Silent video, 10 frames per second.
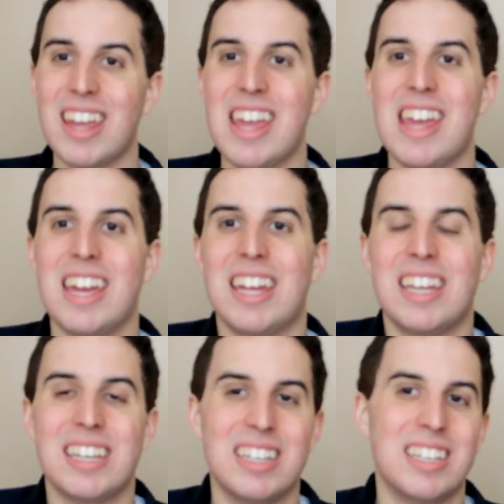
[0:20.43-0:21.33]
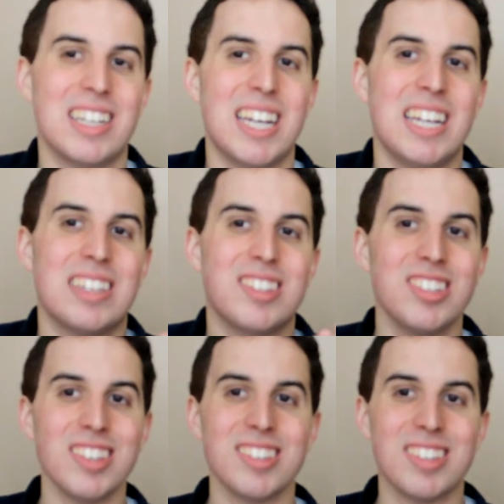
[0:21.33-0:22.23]
and it's
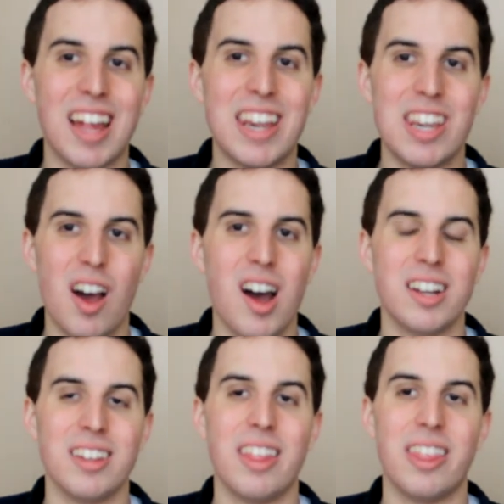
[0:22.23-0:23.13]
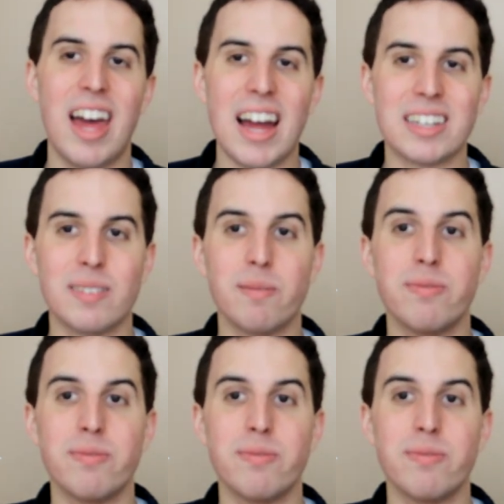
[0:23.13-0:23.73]
just not that